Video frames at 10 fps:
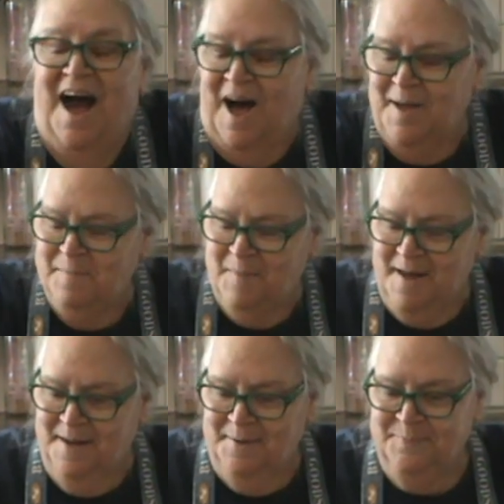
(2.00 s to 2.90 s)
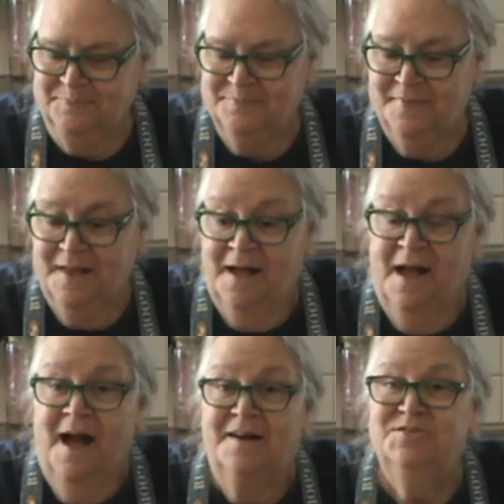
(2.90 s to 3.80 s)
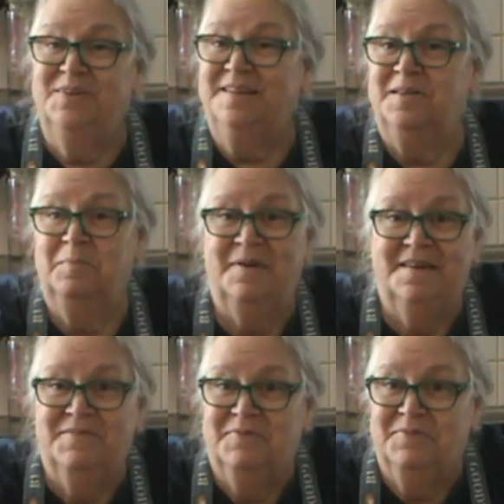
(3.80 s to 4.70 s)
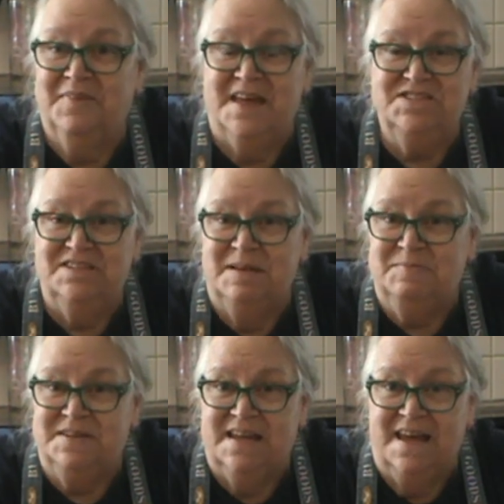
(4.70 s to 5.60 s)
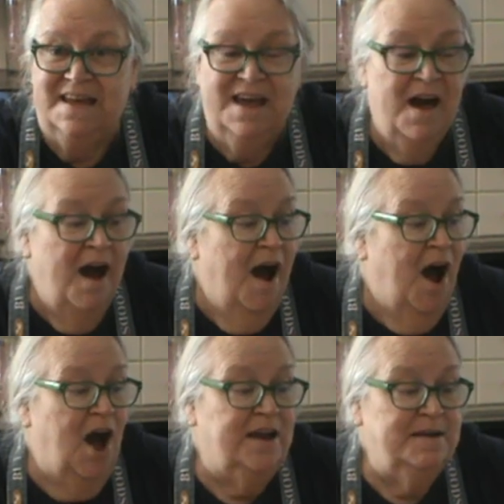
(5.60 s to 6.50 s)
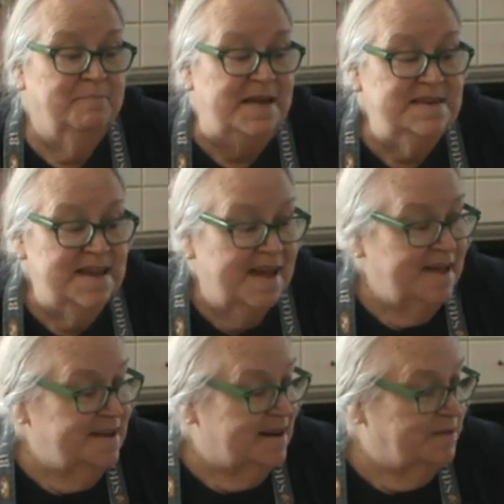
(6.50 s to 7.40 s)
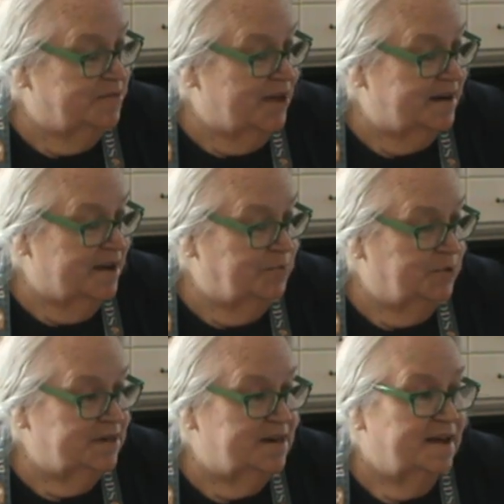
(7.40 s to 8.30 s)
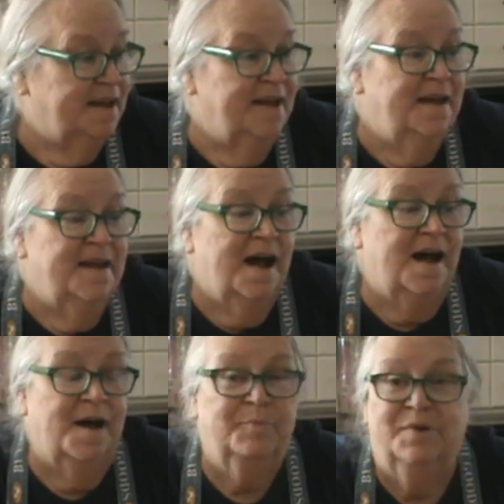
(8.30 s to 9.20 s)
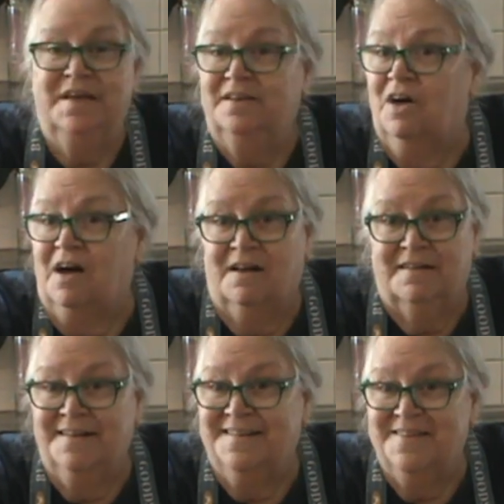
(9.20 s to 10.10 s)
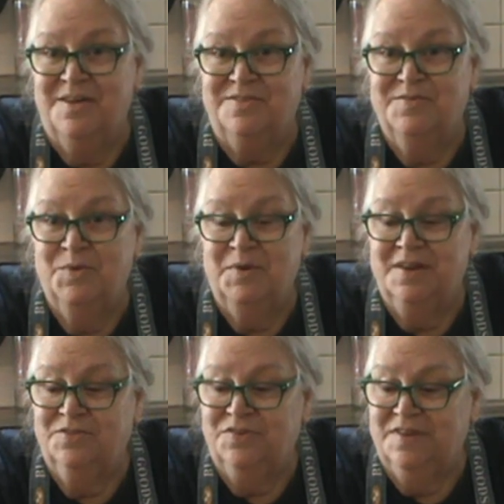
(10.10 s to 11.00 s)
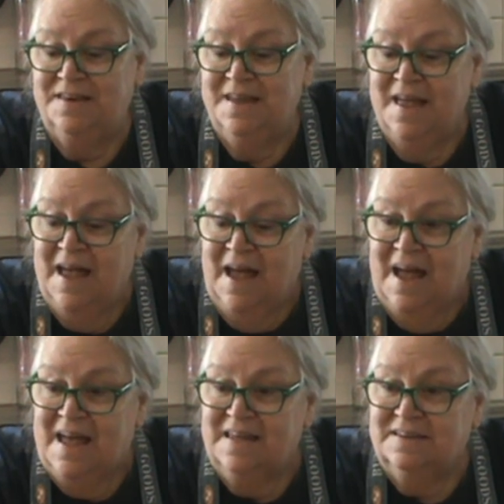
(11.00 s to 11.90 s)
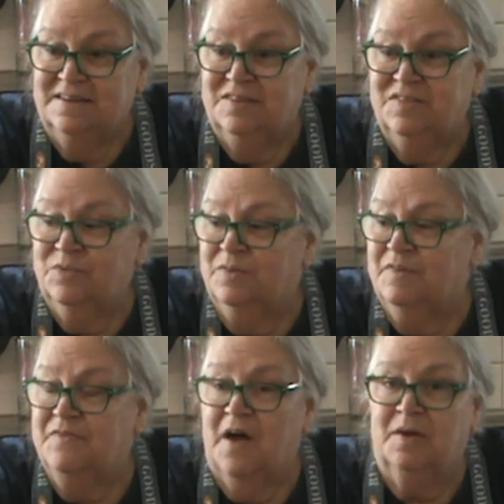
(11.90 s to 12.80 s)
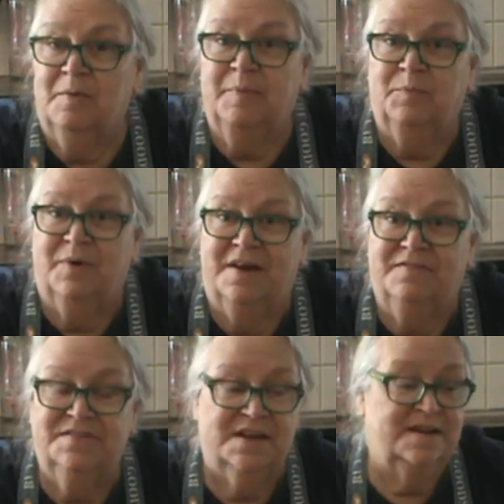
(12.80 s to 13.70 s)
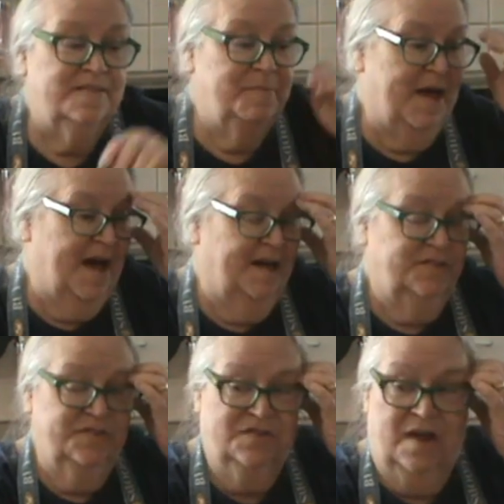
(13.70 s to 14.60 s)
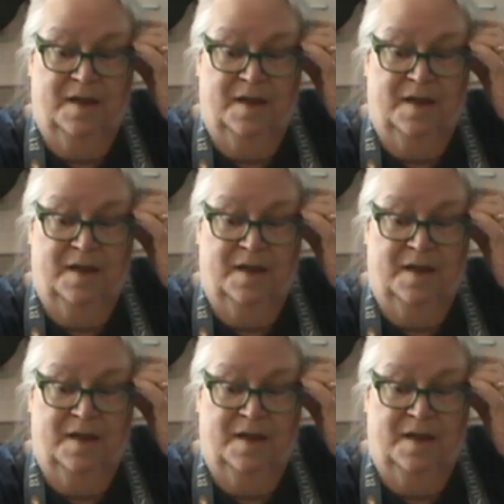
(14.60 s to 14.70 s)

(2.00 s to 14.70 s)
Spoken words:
I'm doing a little bit of catching up today on a Monday, and I thought I would bring you along, those of you who are interested, and sort of a follow-up on what I've done in the past.